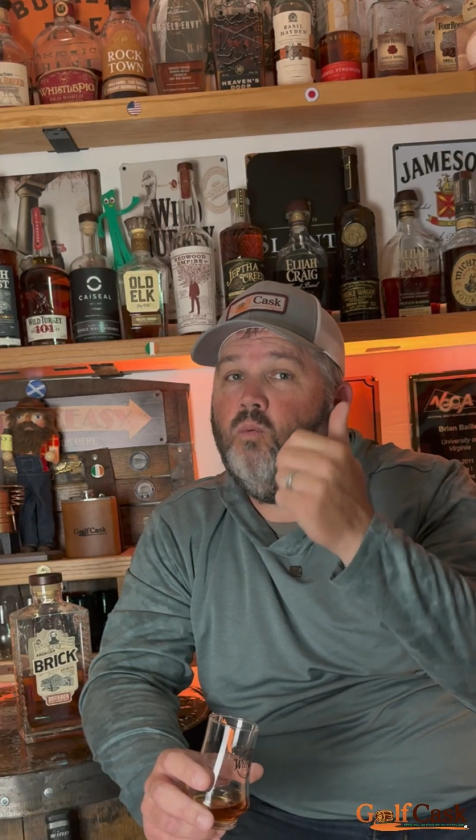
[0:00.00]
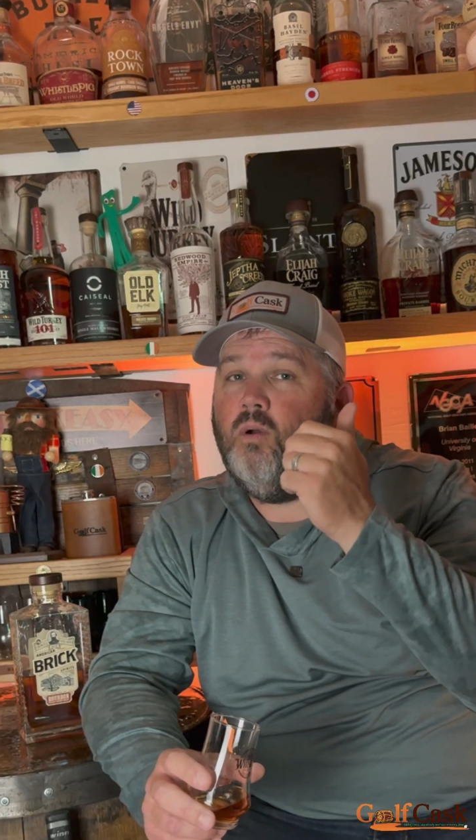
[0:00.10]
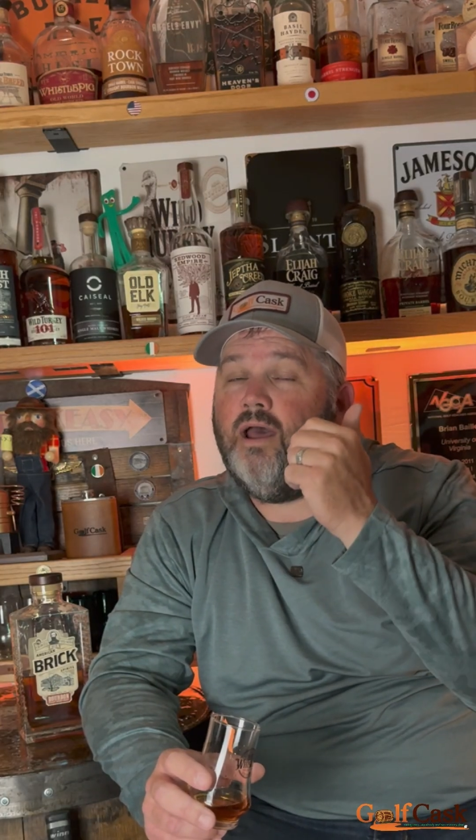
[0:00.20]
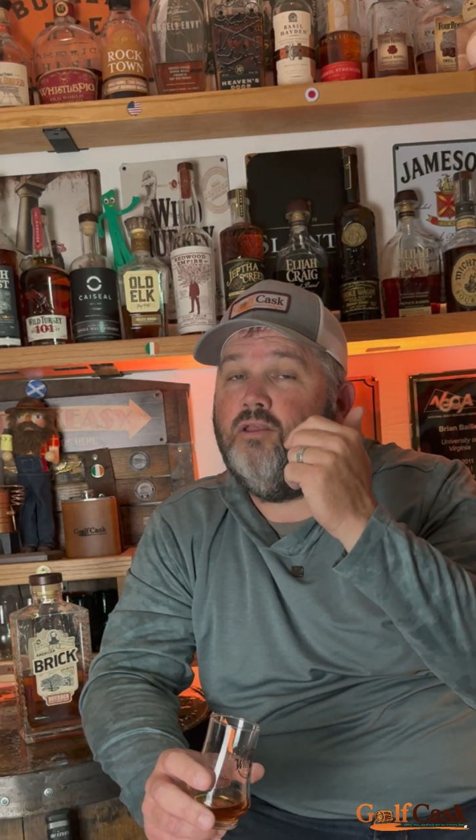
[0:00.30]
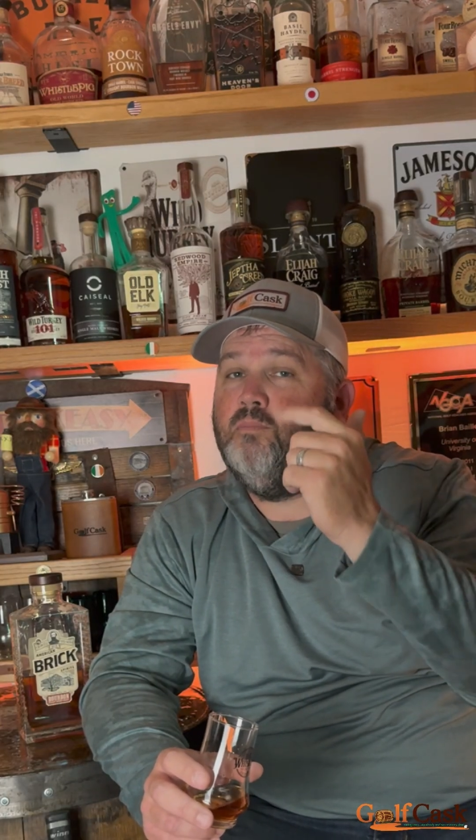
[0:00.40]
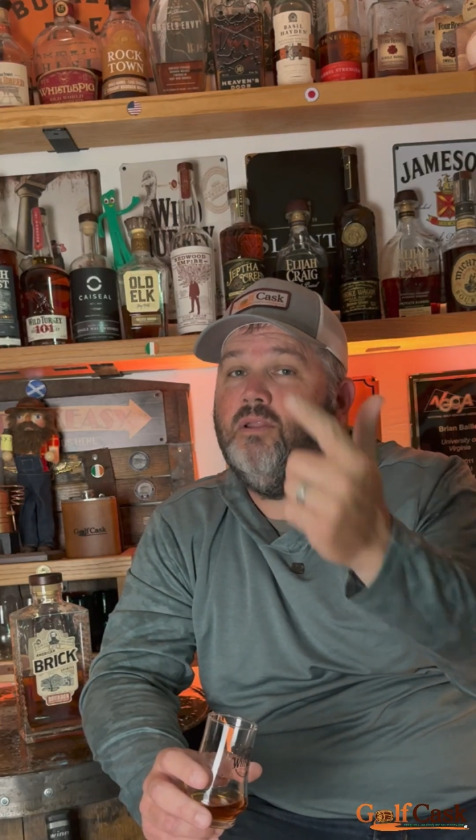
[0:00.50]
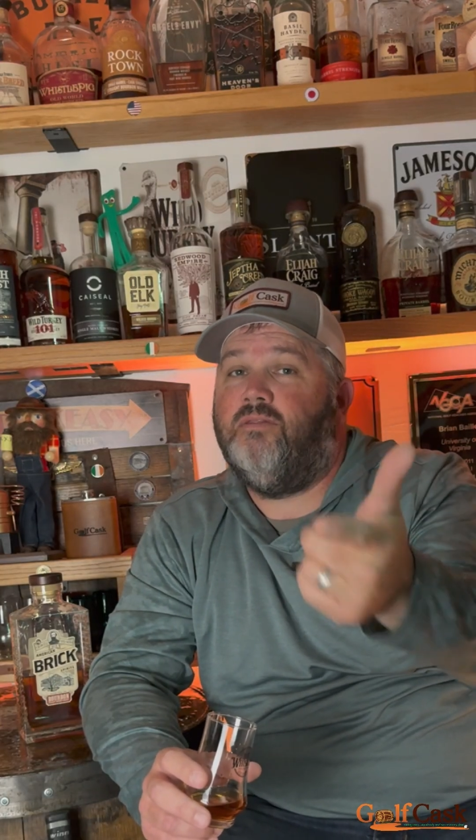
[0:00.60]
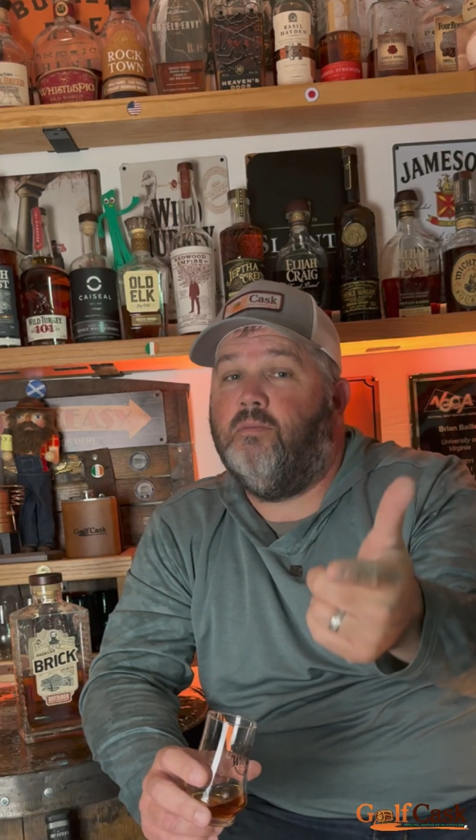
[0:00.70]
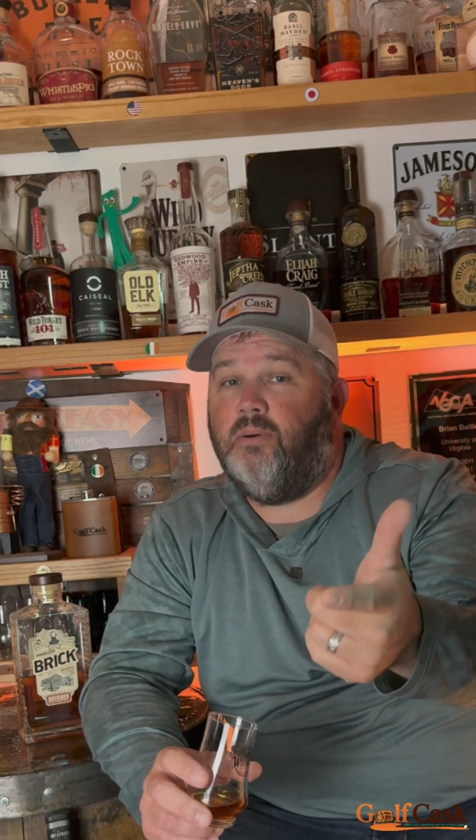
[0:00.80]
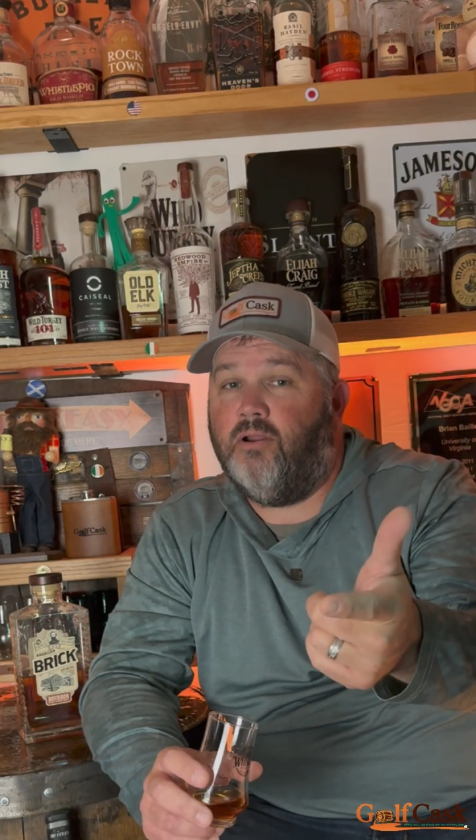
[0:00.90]
how you
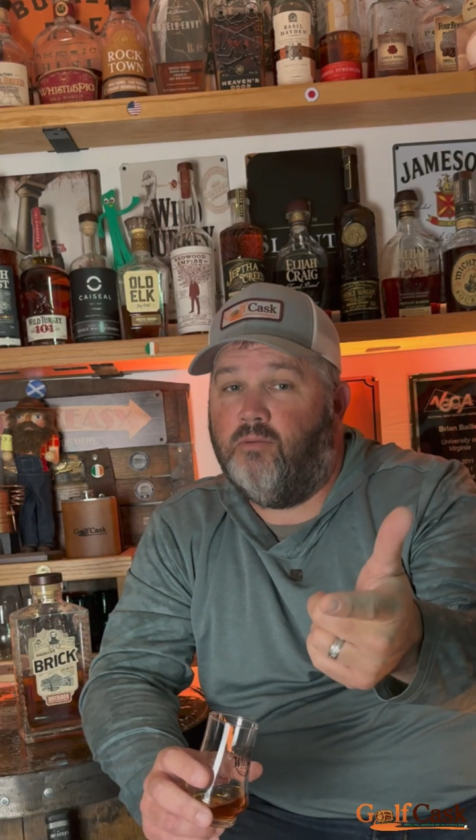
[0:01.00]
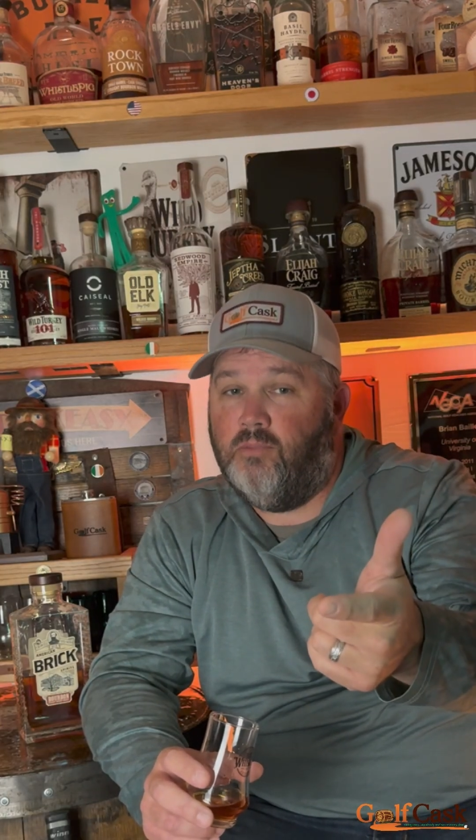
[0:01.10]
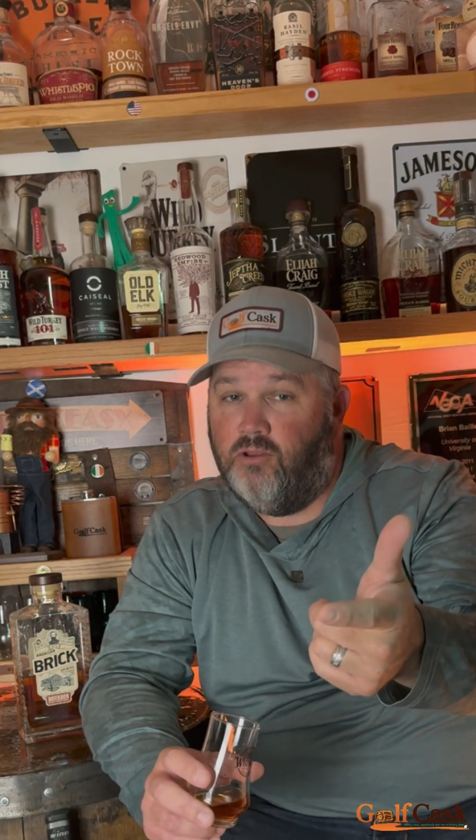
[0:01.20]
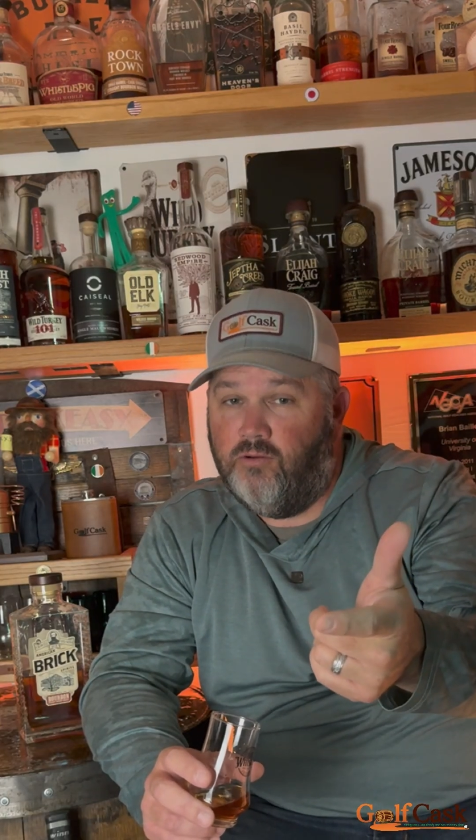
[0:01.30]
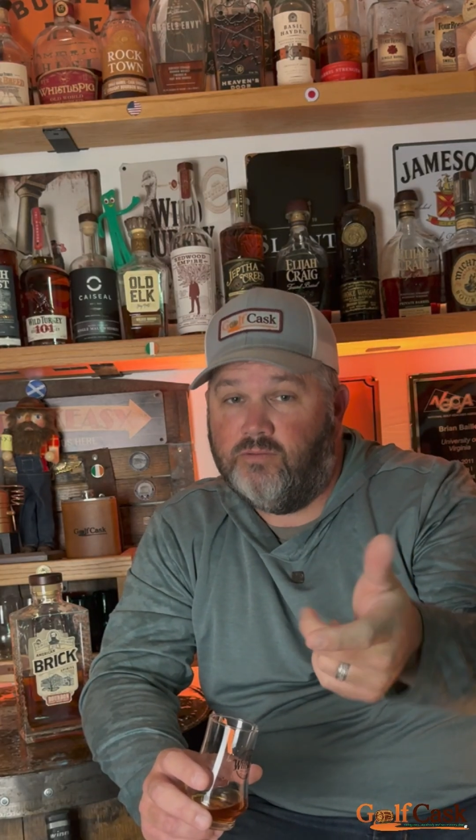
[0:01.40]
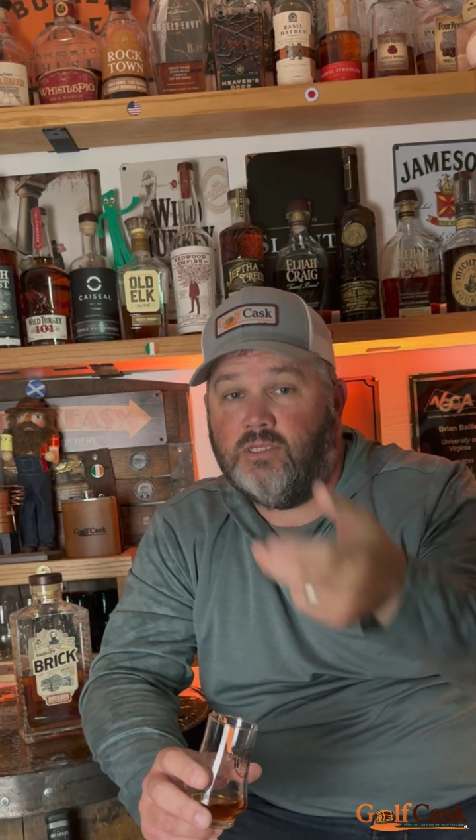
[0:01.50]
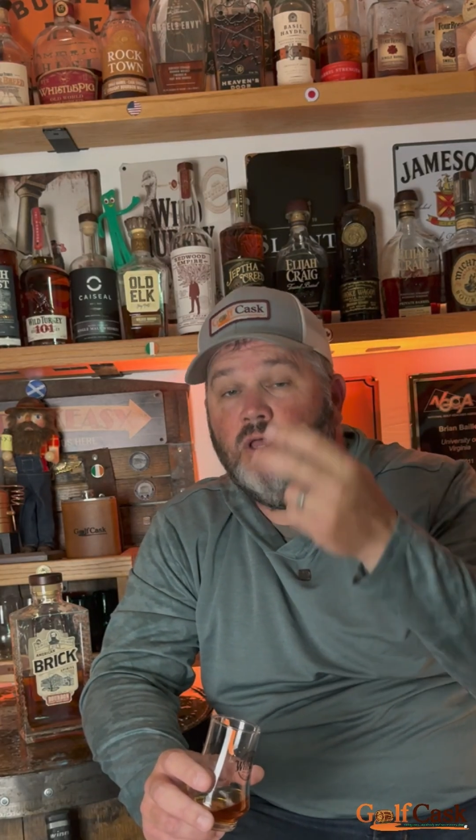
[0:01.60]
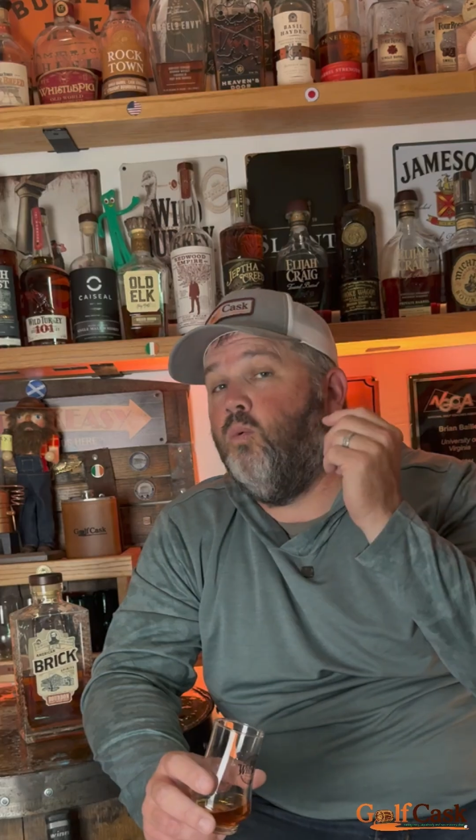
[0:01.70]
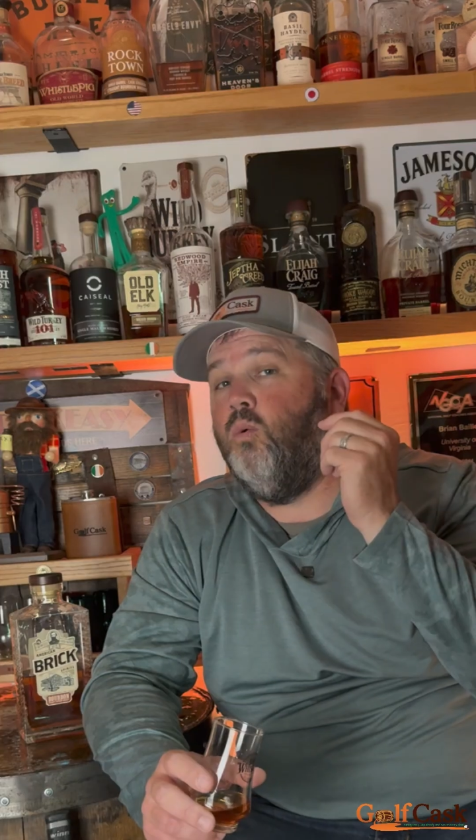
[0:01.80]
believe the putter moves,